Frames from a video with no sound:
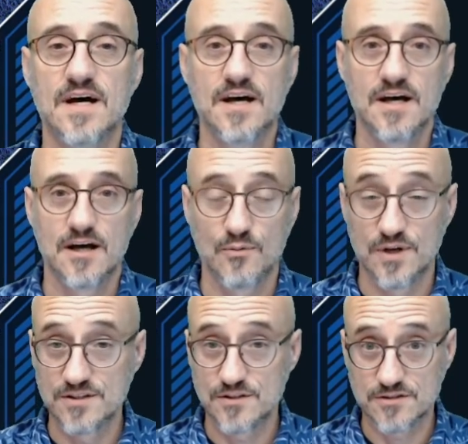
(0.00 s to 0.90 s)
And
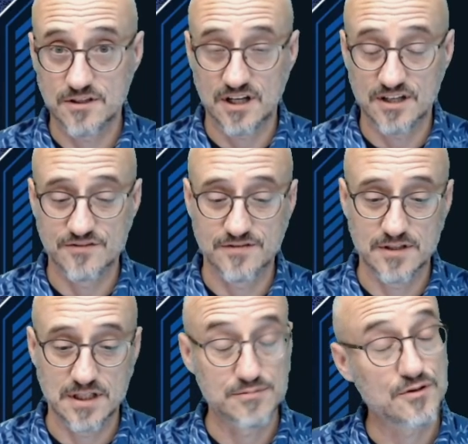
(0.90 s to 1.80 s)
when those clocks fill
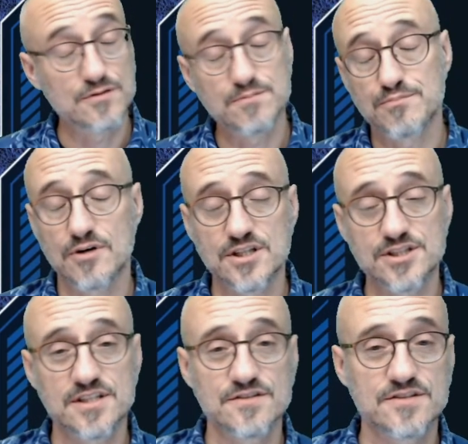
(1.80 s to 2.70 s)
up, those
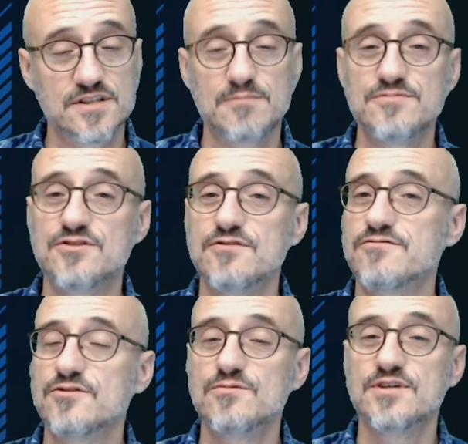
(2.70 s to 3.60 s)
projects come to
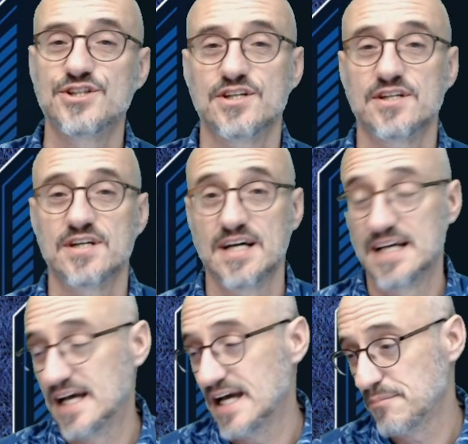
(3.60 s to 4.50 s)
fruition and
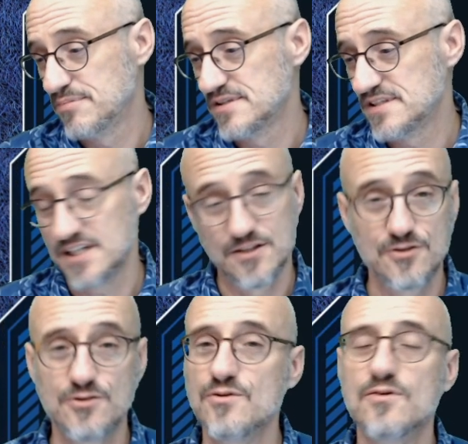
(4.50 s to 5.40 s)
happen
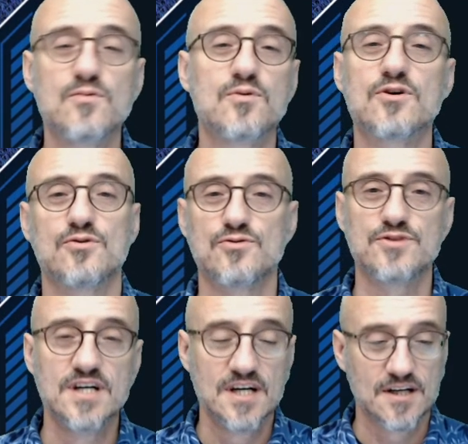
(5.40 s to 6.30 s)
into the
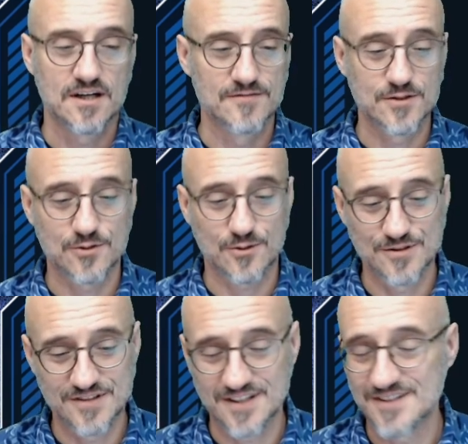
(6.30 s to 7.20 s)
world of the
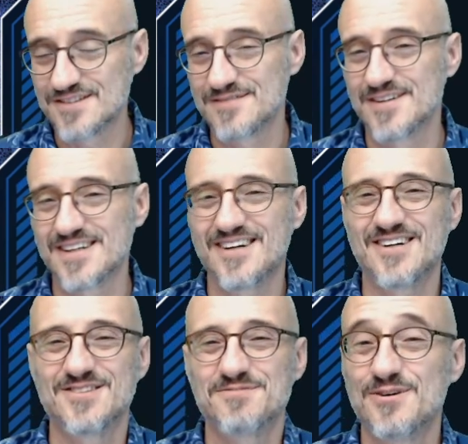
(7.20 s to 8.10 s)
Corsairs of the
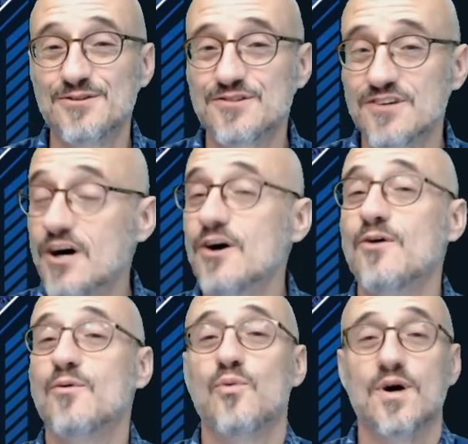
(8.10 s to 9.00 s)
Cosmos,
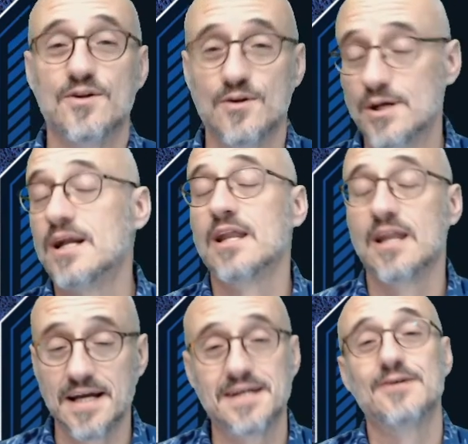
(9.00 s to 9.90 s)
whether they
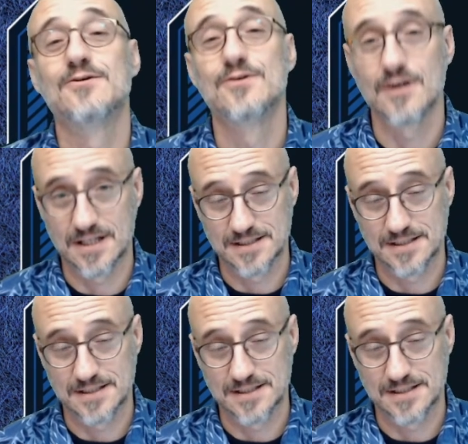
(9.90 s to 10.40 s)
like it or not.